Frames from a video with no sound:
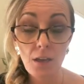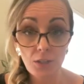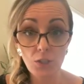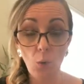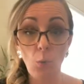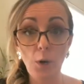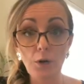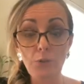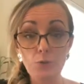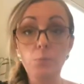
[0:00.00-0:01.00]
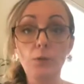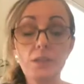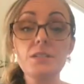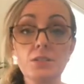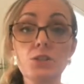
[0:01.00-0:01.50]
So where are those
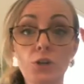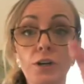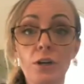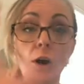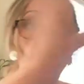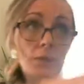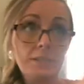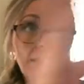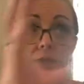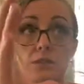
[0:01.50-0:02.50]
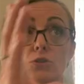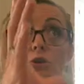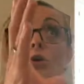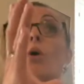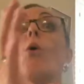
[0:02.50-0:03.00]
places that you're going to go and say, these are
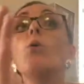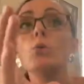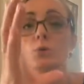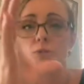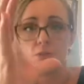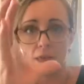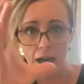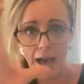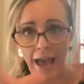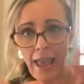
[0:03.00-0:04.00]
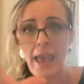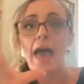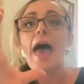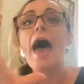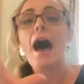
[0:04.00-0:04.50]
the goals that I
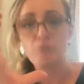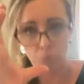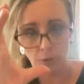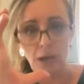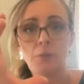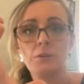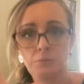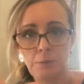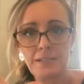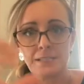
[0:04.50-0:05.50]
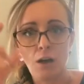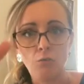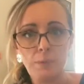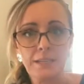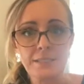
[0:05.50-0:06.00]
have put out there for
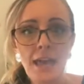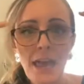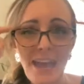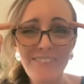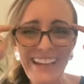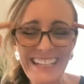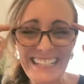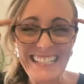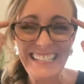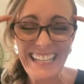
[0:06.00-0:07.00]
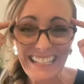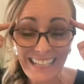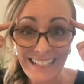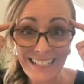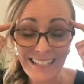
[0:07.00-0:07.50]
myself? Because if I can see
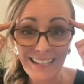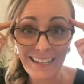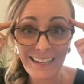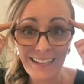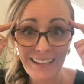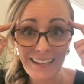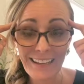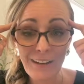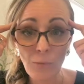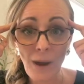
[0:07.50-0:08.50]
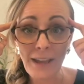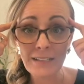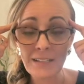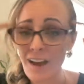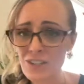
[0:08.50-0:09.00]
it,
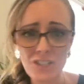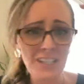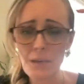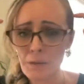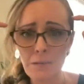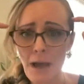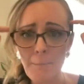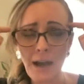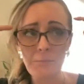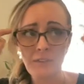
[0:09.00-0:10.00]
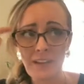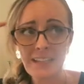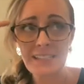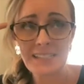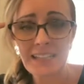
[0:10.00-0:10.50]
right? Not just keep it in my mind, but if I
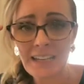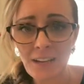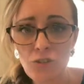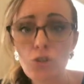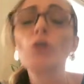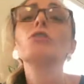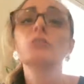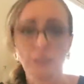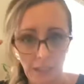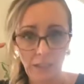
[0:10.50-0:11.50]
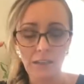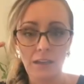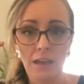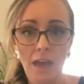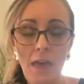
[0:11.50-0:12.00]
can see it externally,
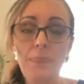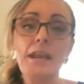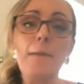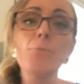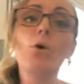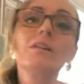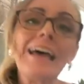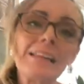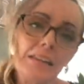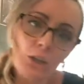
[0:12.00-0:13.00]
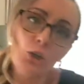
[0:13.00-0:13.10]
then I'm more likely to